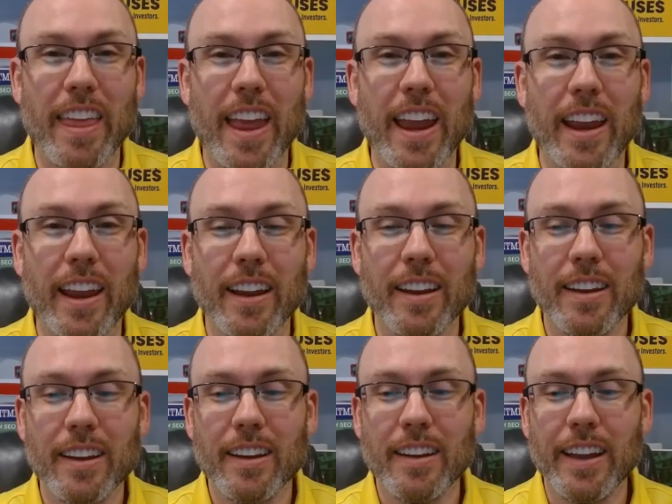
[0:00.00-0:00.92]
and think
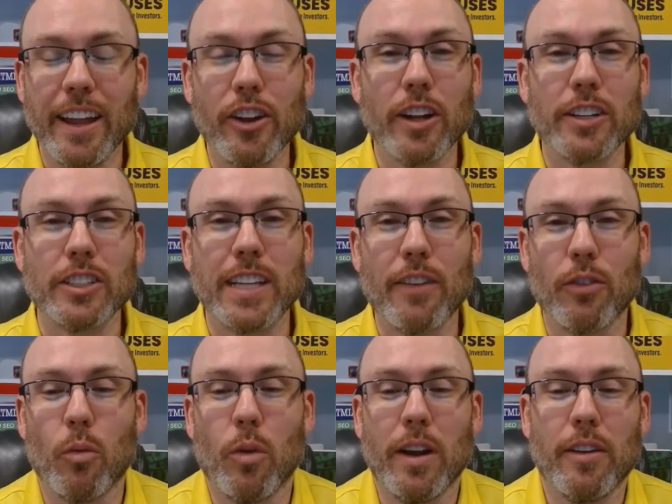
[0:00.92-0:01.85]
and not just
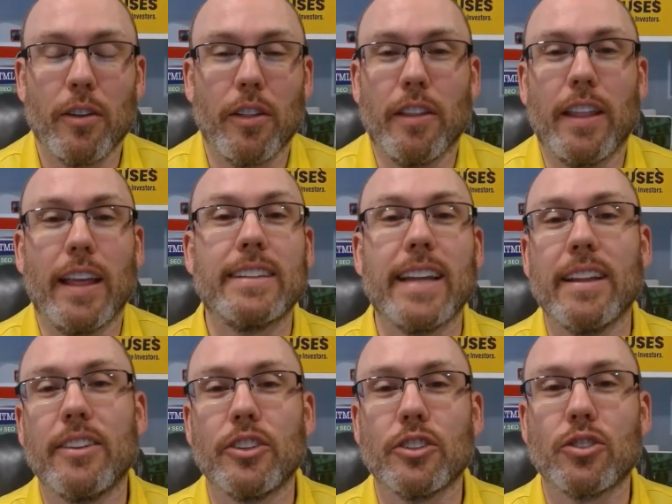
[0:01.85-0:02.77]
have the one that, like,
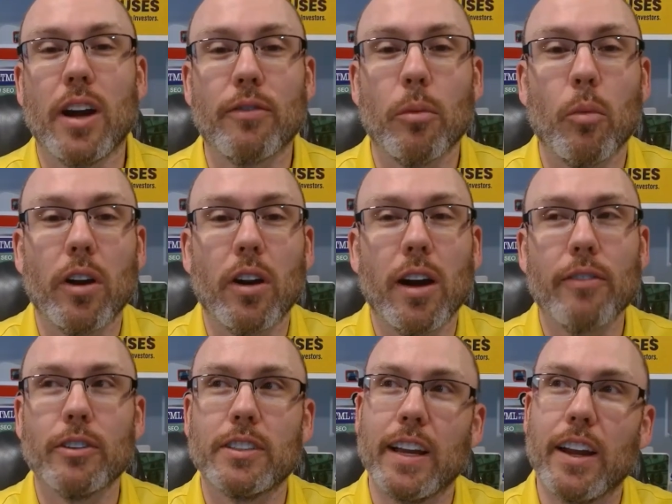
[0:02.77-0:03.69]
say, just offer one
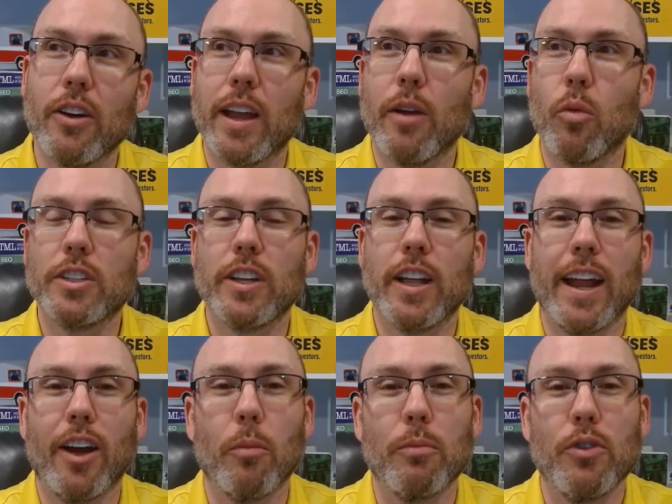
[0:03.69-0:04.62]
offer. It's like, okay, what's
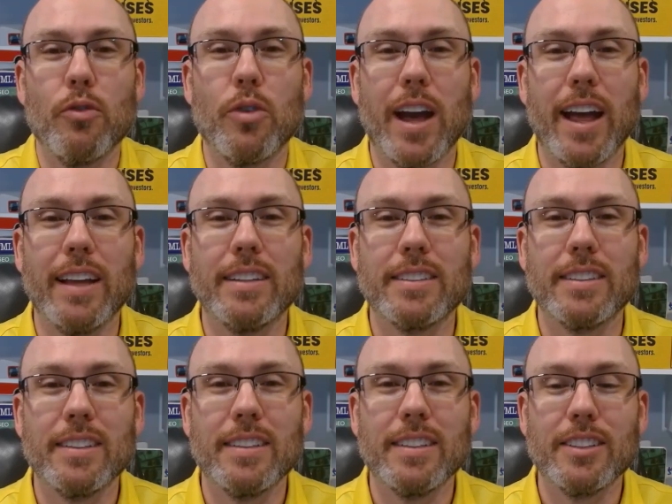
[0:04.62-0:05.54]
going to help you
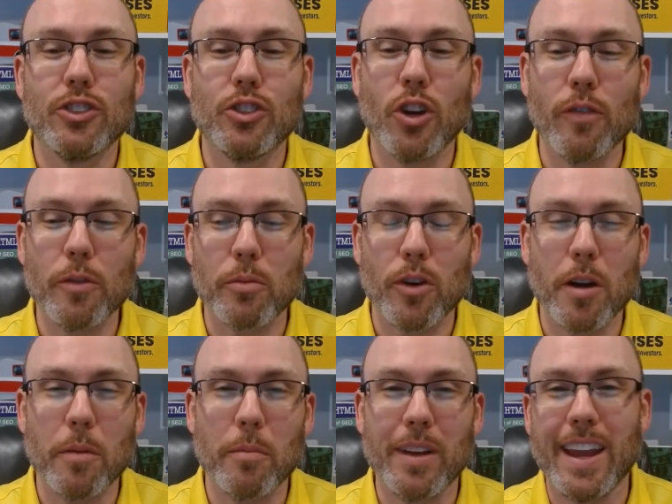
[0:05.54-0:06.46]
guys solve your
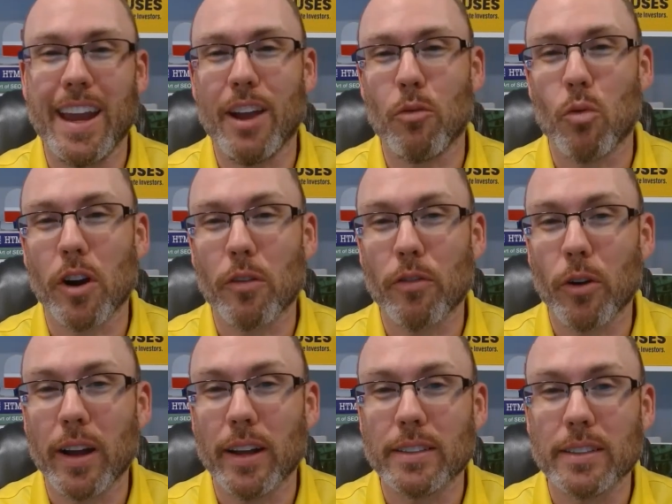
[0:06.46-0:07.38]
problem and work
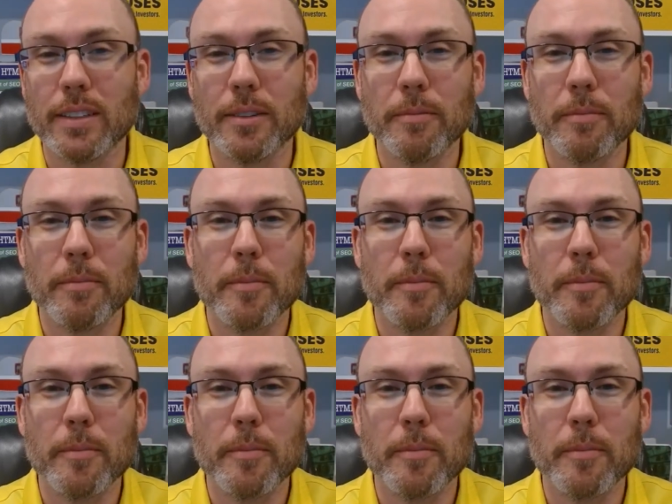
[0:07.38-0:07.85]
for us?